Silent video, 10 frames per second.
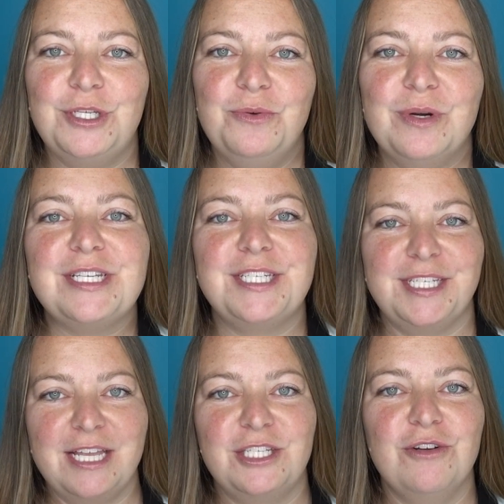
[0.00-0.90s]
to
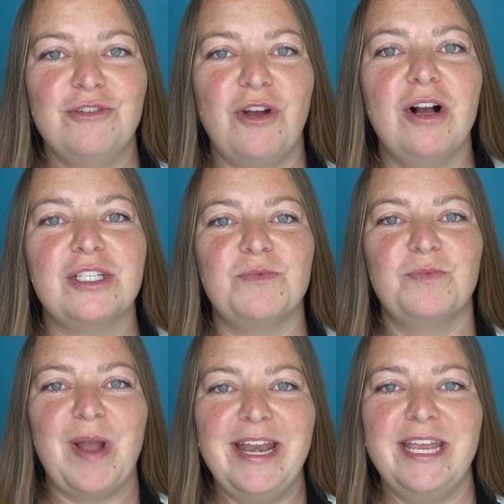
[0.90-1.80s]
assess your dog's
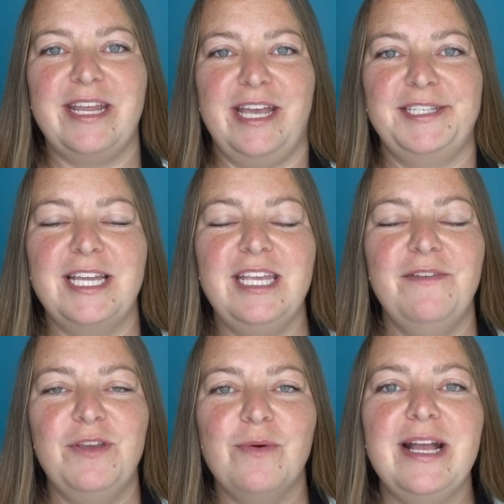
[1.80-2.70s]
readiness and
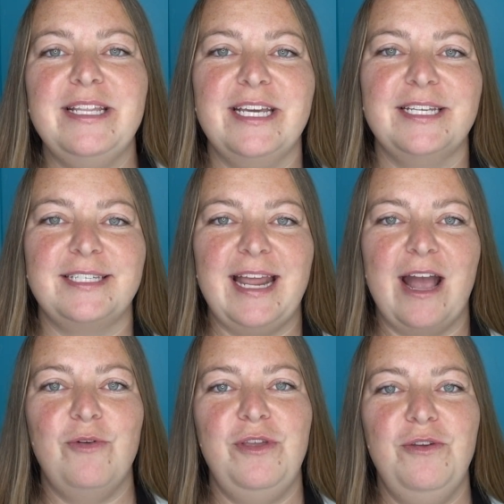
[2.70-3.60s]
give you ideas on
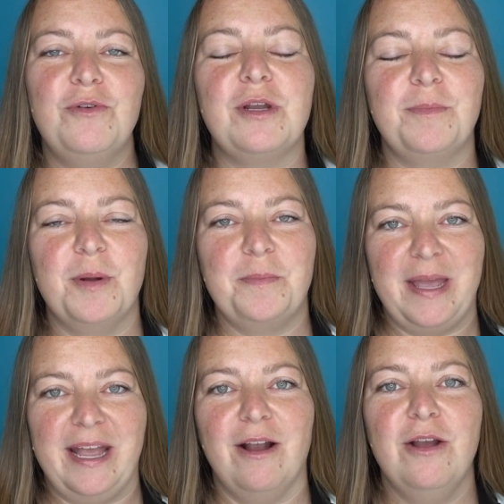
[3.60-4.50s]
how you can
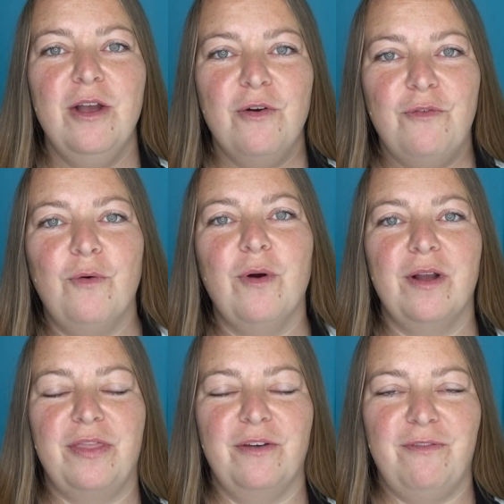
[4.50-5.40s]
prepare
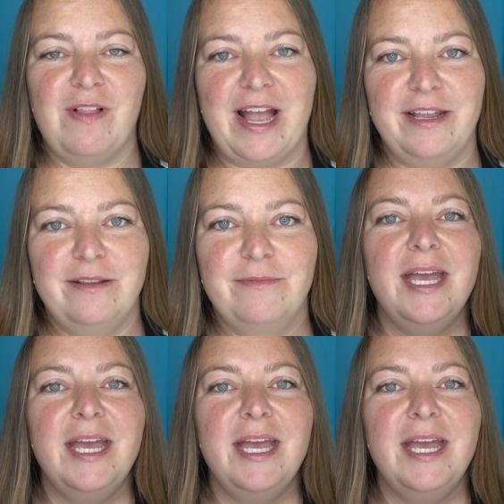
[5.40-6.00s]
for the flight.